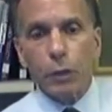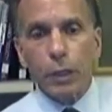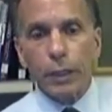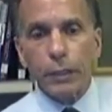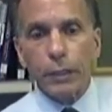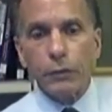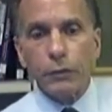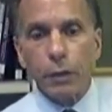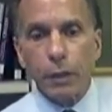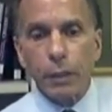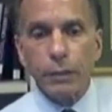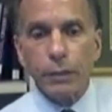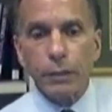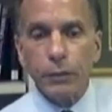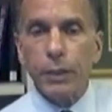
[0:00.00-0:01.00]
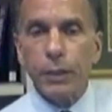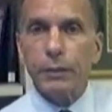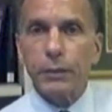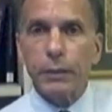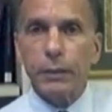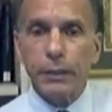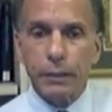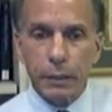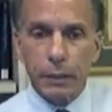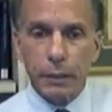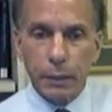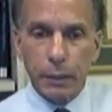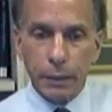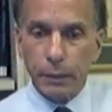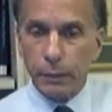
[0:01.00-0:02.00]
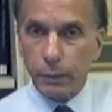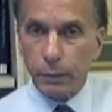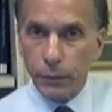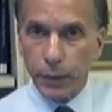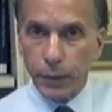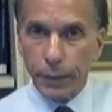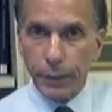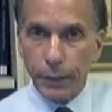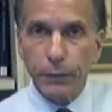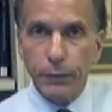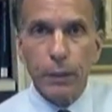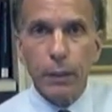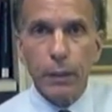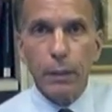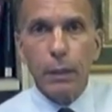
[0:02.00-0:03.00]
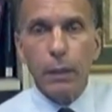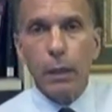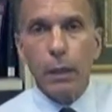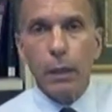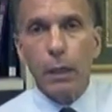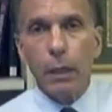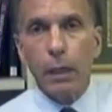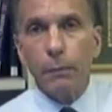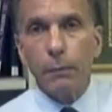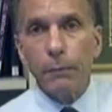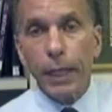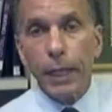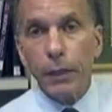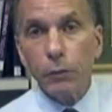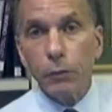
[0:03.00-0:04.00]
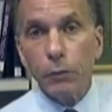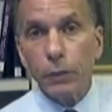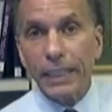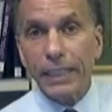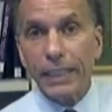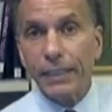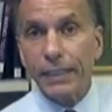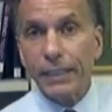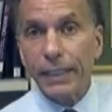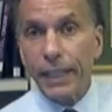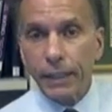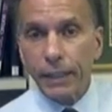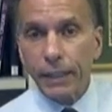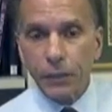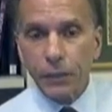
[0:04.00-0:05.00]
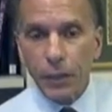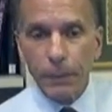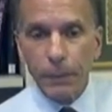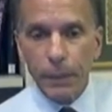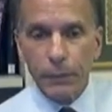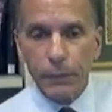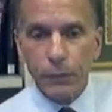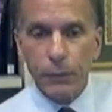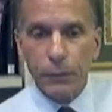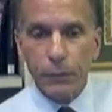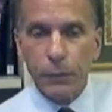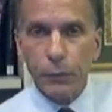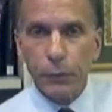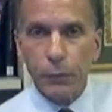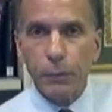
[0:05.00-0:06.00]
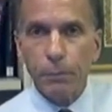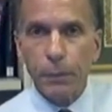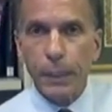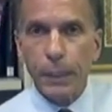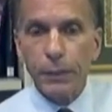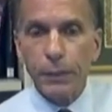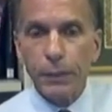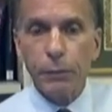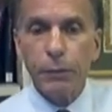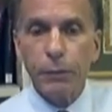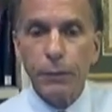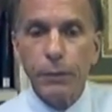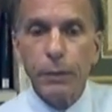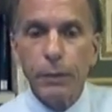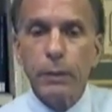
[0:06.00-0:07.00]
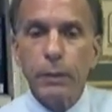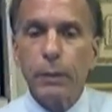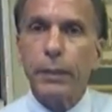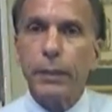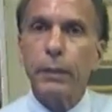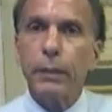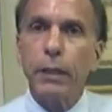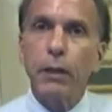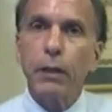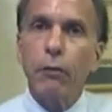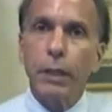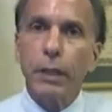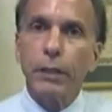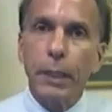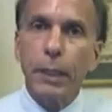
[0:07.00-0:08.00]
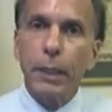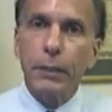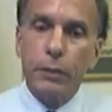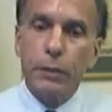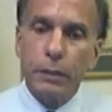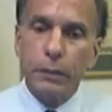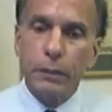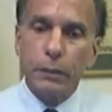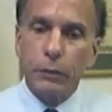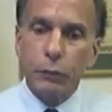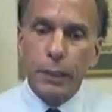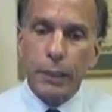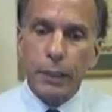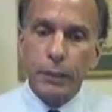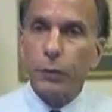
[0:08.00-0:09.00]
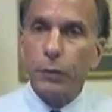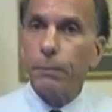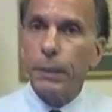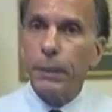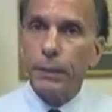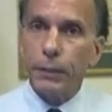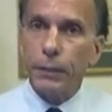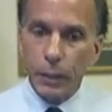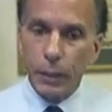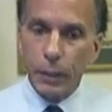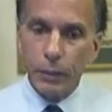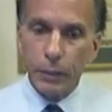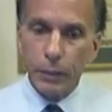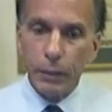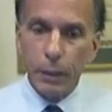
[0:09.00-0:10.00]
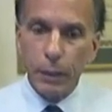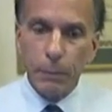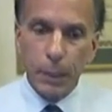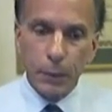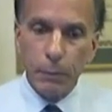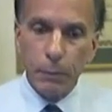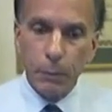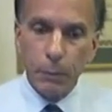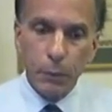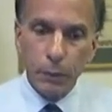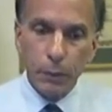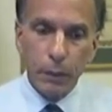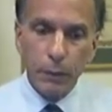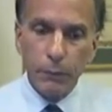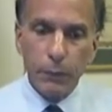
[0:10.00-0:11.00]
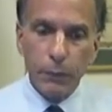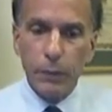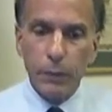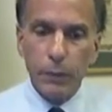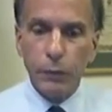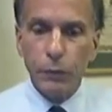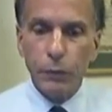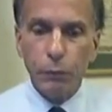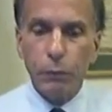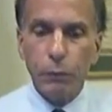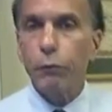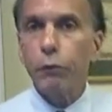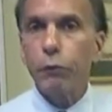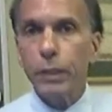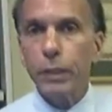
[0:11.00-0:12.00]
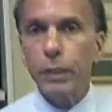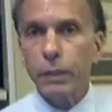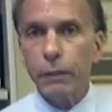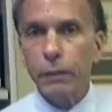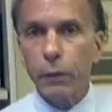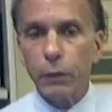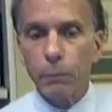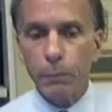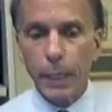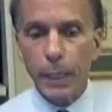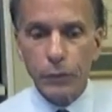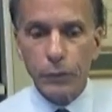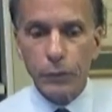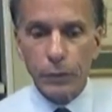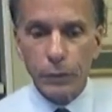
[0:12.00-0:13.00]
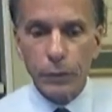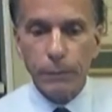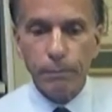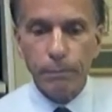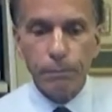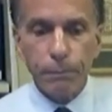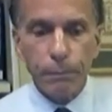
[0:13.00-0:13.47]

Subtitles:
trials are conducted in the clinical settings, not only in the academic institution, but increasingly randomized clinical trials are being conducted by community physicians recruiting their own patients.